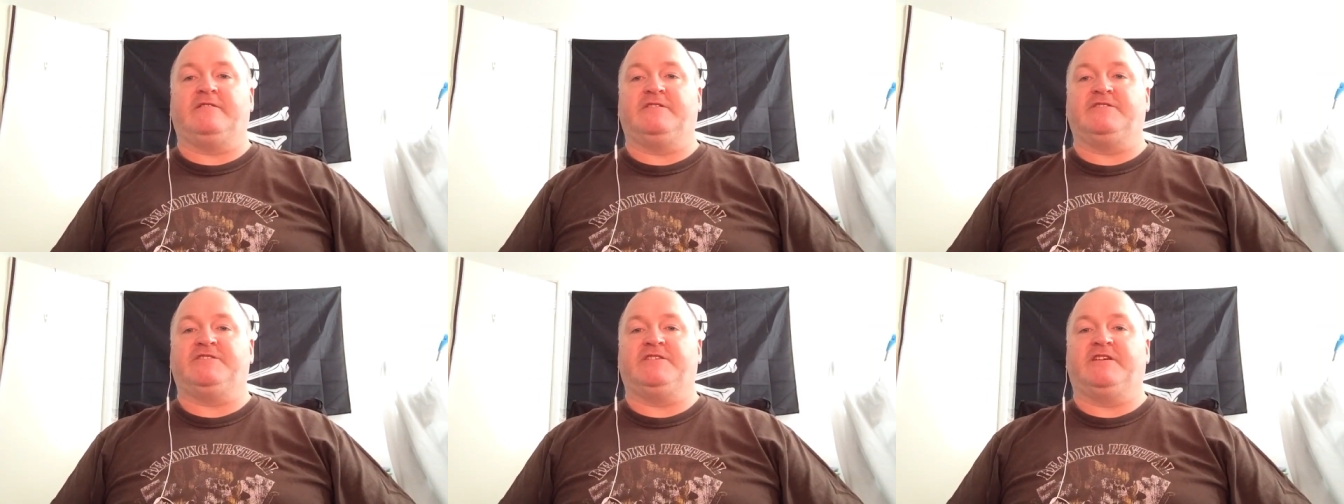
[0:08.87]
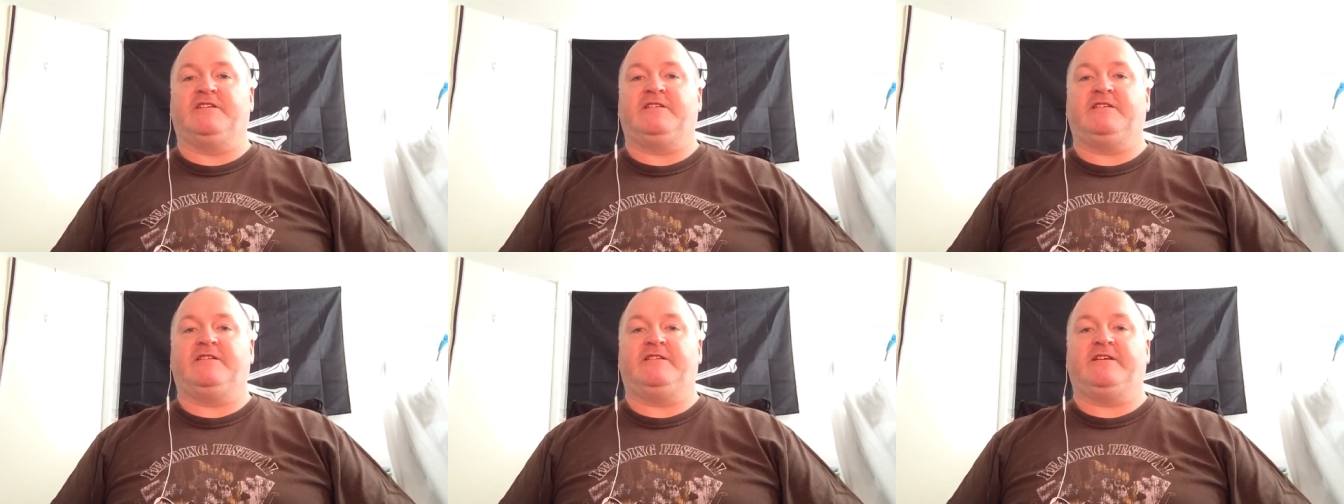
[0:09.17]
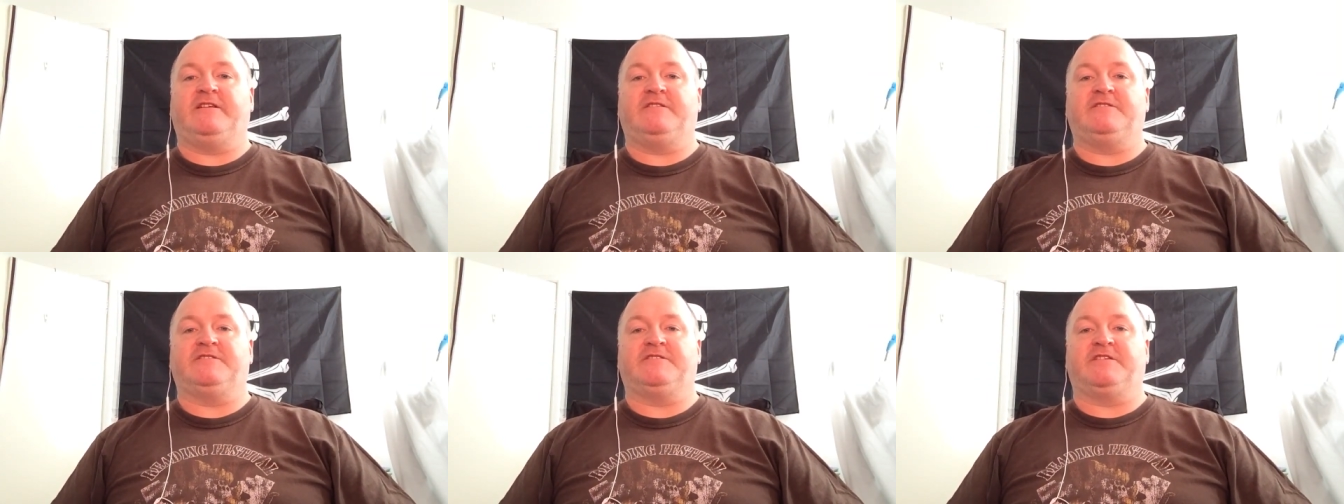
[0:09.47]
to chair the
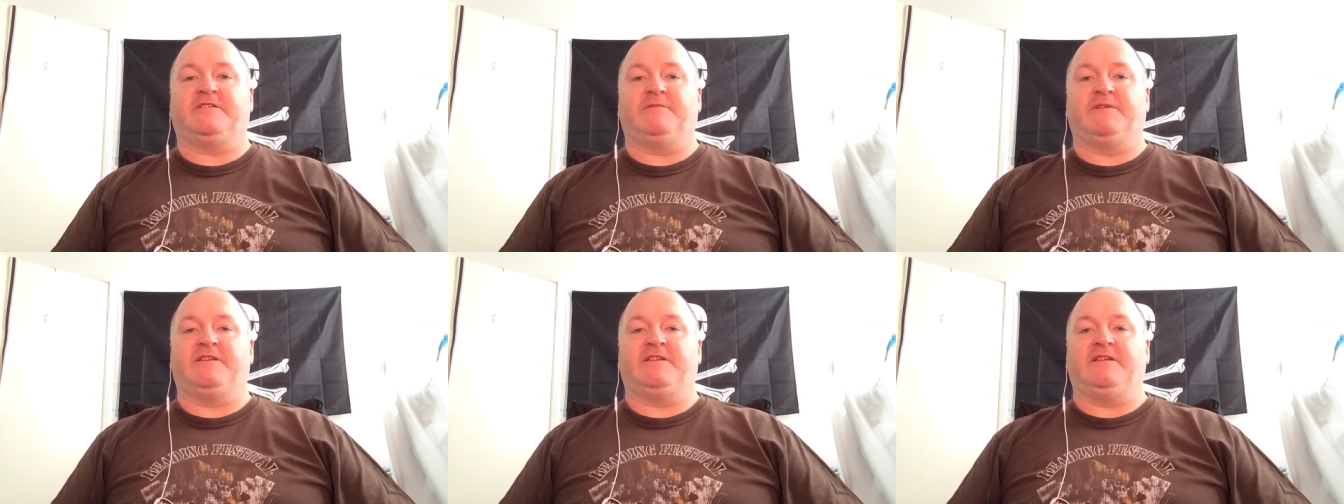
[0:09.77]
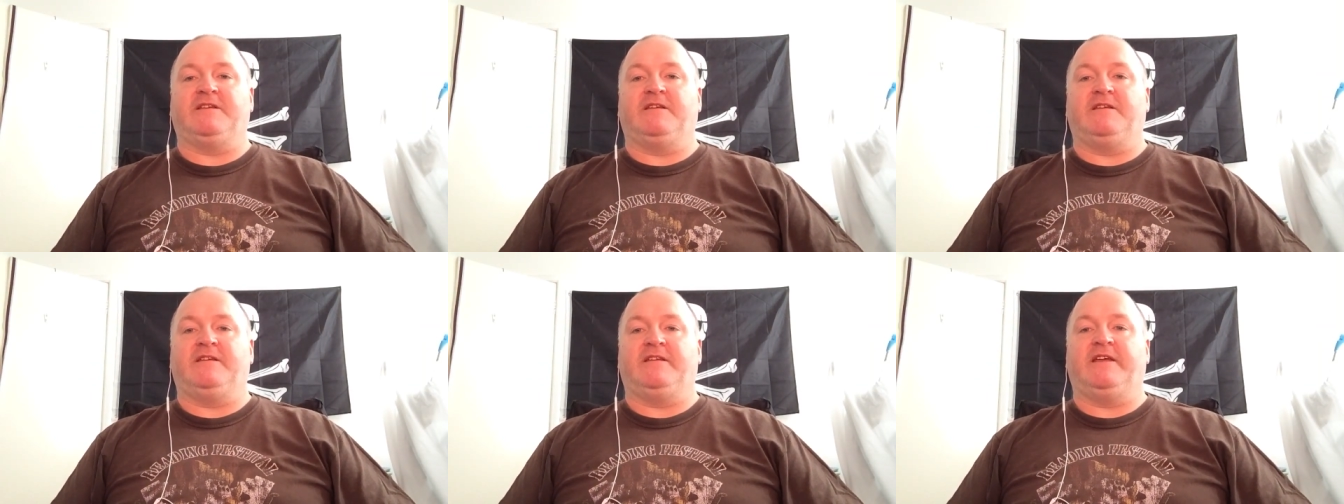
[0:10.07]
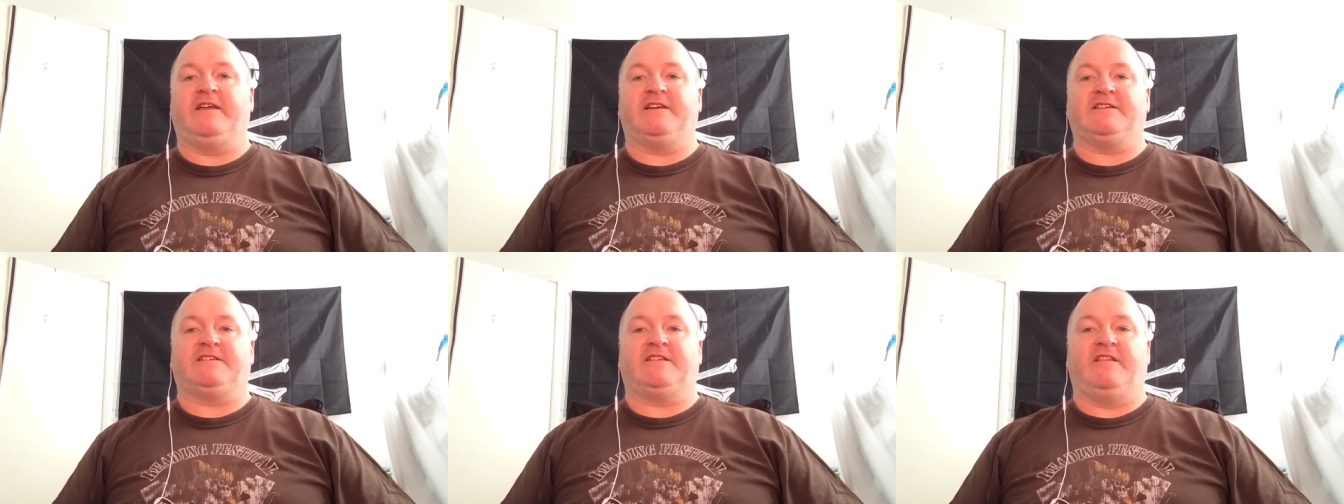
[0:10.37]
Intelligence Committee.
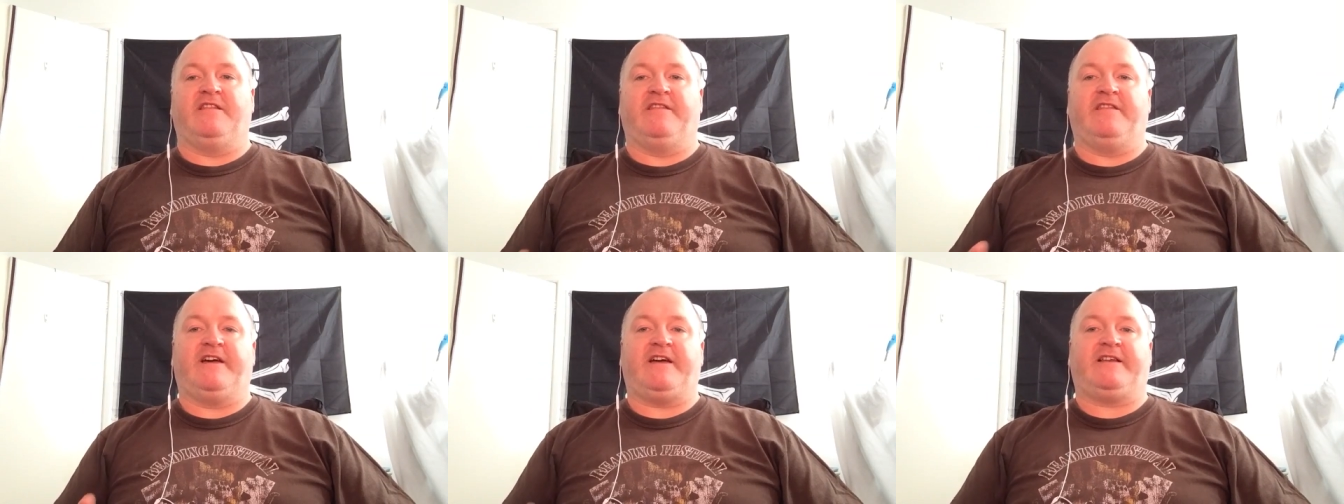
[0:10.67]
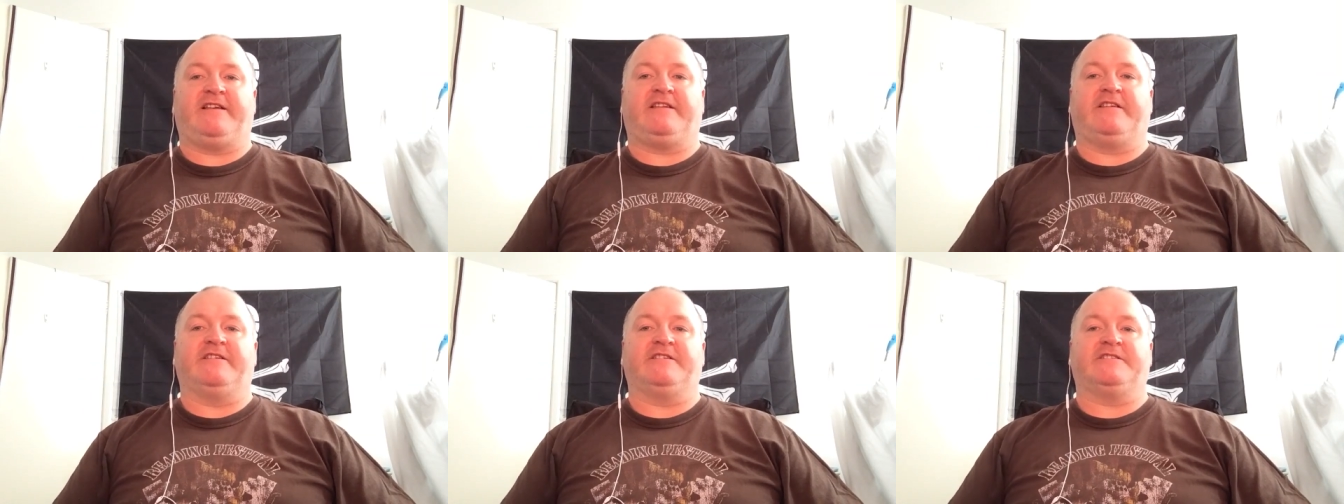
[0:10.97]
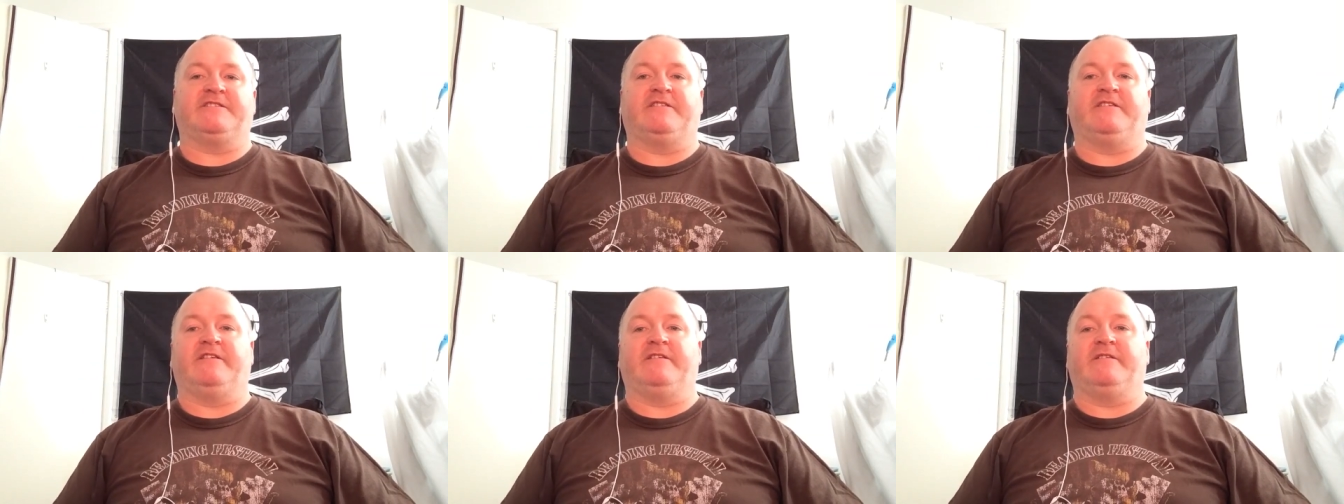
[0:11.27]
Yes, that
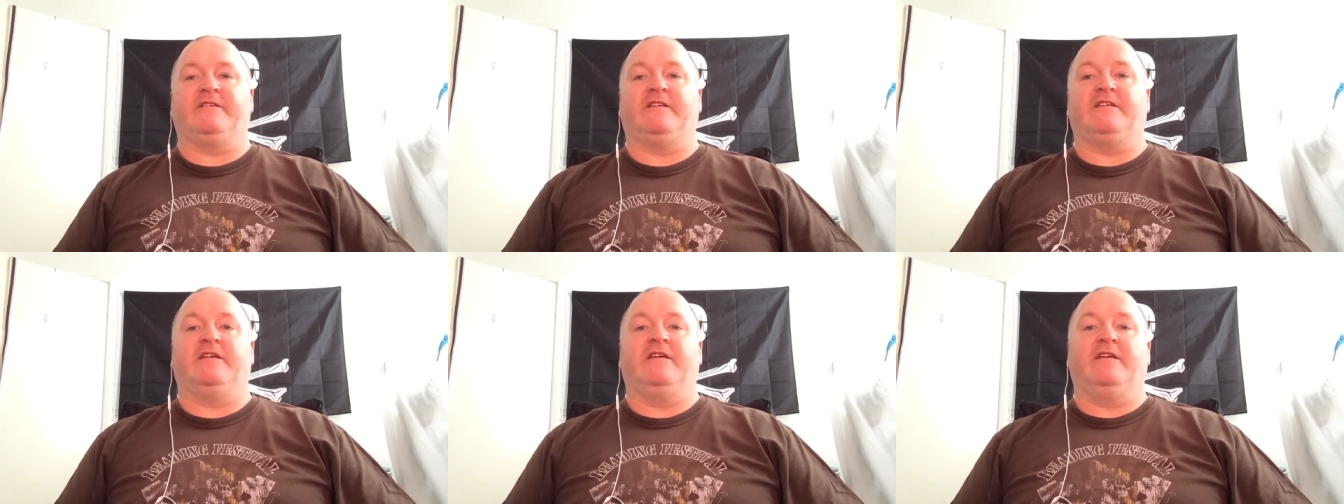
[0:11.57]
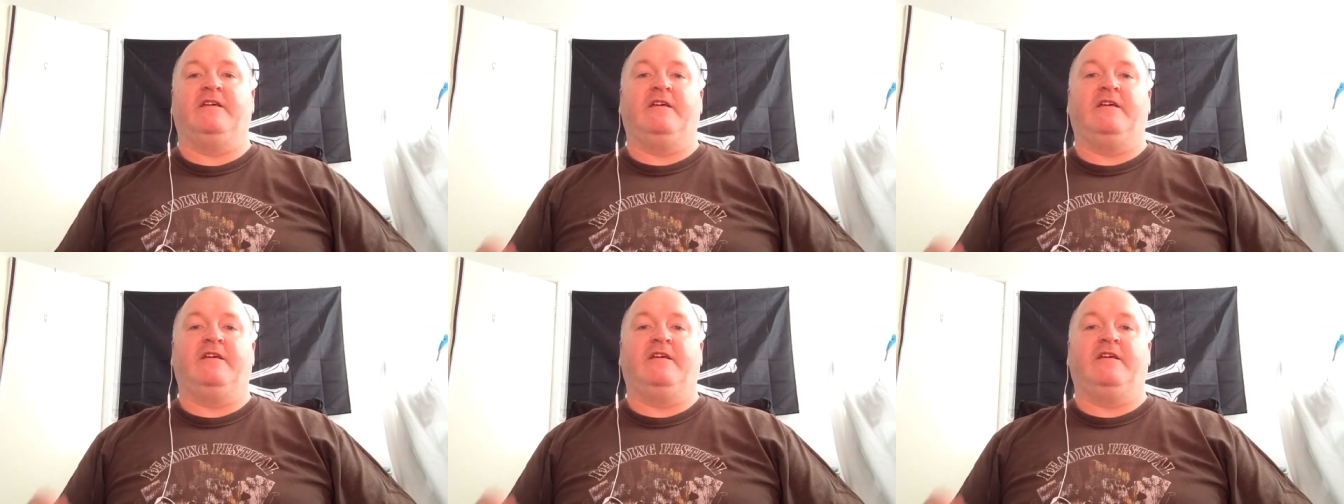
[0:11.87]
Chris Grayling.